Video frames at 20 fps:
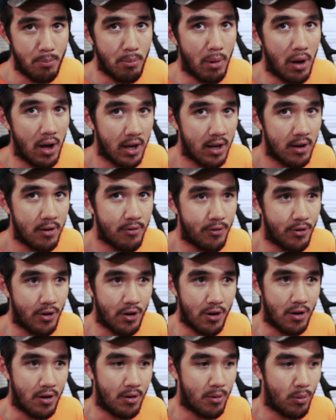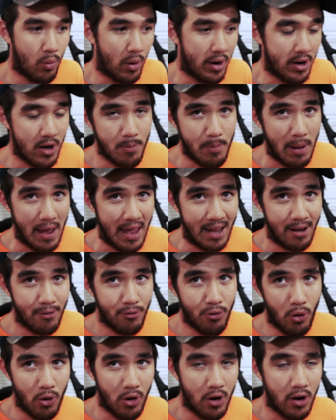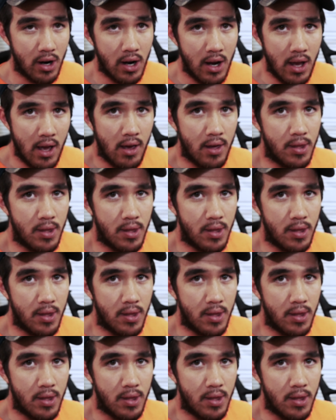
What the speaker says: buck for what you're paying for.